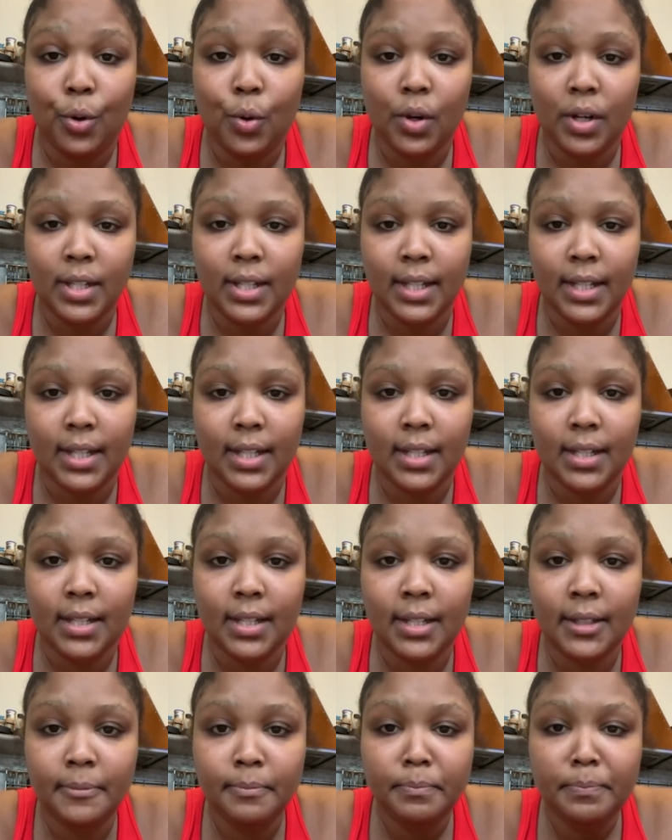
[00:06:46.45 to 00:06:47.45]

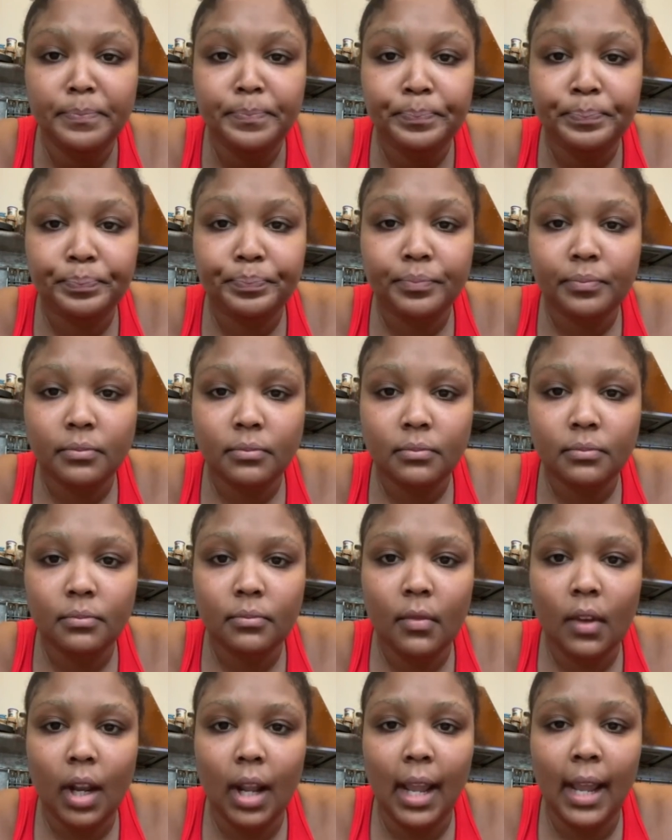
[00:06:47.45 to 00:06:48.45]
horses.
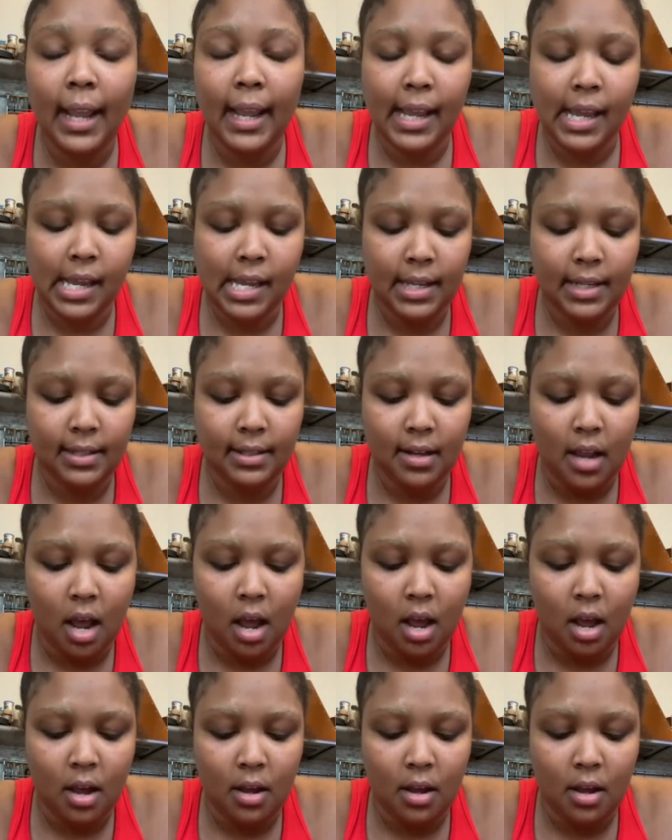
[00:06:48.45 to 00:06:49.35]
And